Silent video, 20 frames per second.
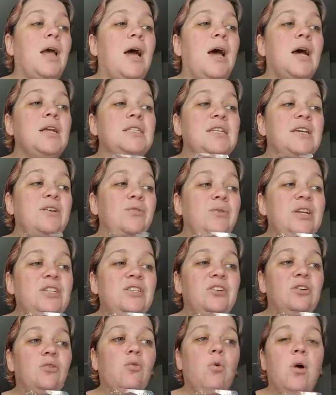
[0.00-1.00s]

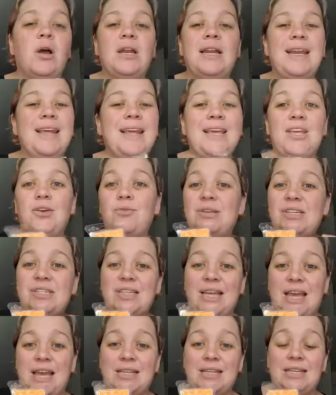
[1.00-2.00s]
decrease your quantity, you
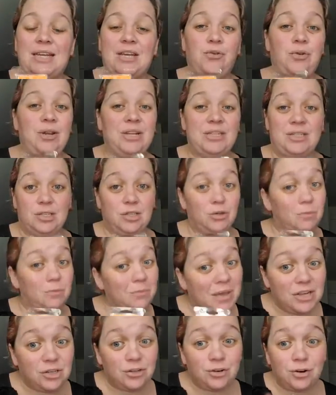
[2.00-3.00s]
just can't increase it. So
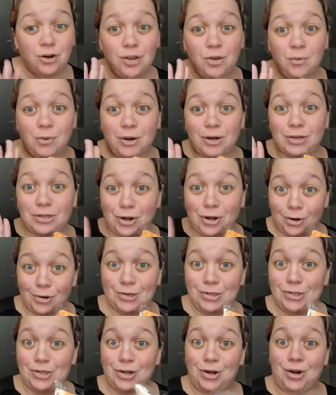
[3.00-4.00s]
make sure you are
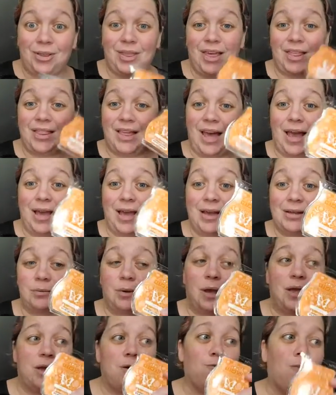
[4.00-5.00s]
darn sure that that is
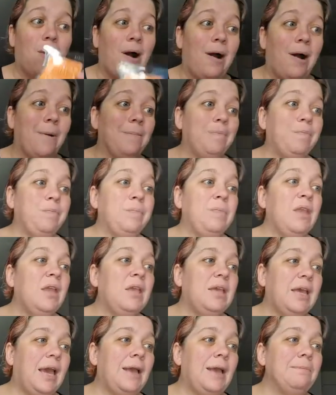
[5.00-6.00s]
what you want,
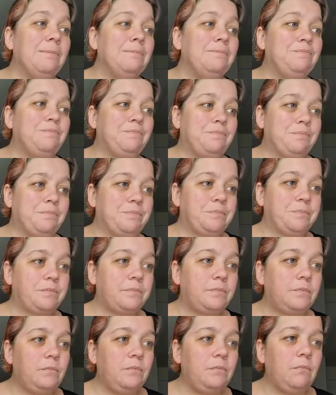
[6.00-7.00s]
okay?
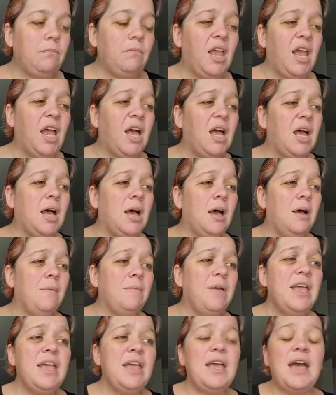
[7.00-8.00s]

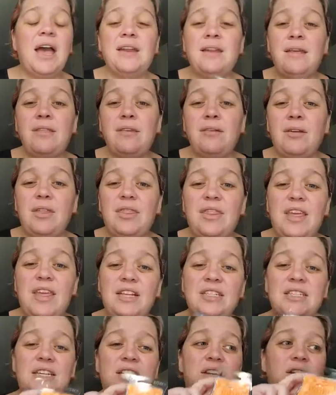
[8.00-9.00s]
Another good
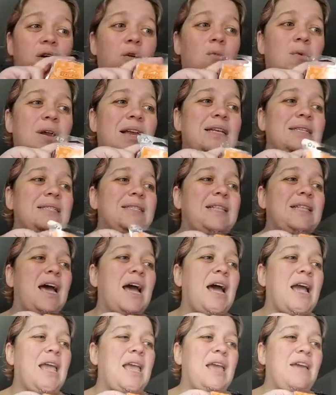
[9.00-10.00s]
thing to know is
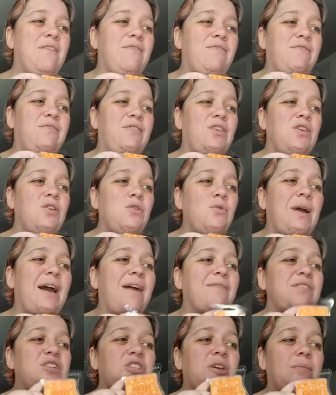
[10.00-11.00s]
that if you
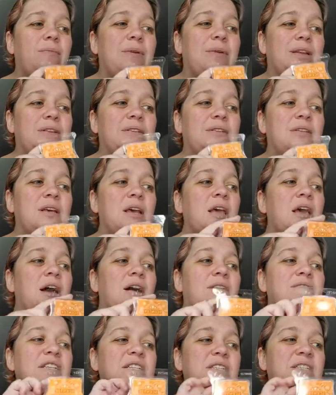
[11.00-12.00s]
have a shipment
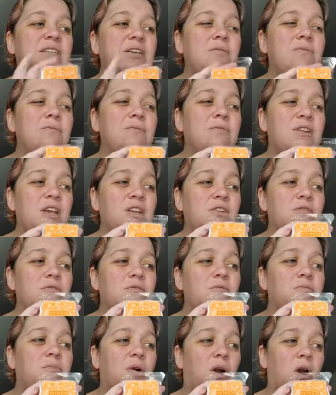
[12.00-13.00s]
of a
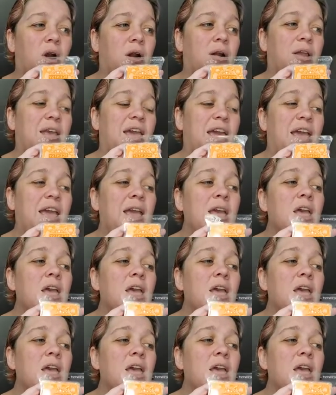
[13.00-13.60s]
discontinued bar, okay,